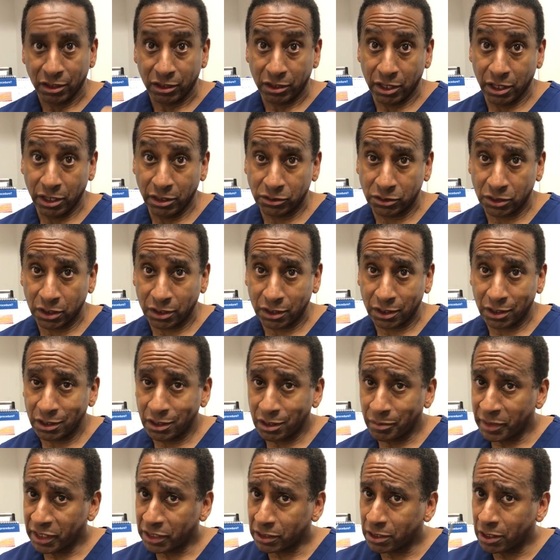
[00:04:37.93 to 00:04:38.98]
things look a
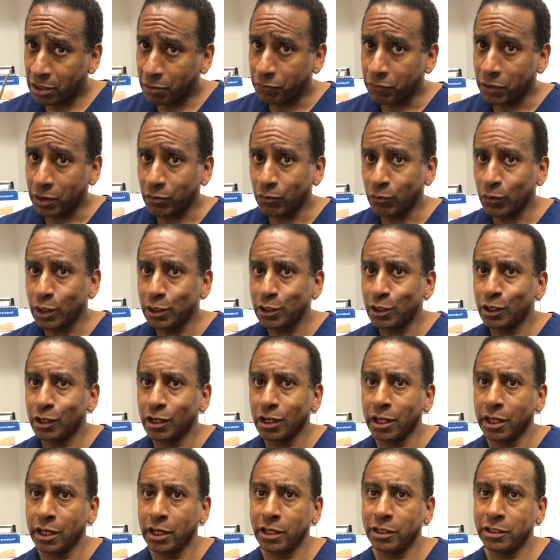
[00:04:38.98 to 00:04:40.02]
little bit different when you're
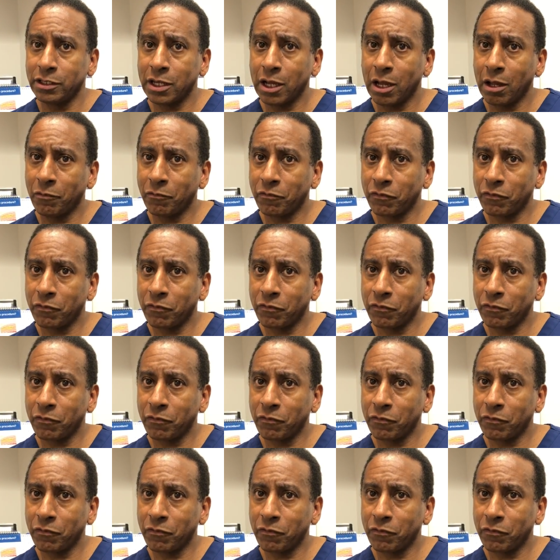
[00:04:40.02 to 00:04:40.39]
laying down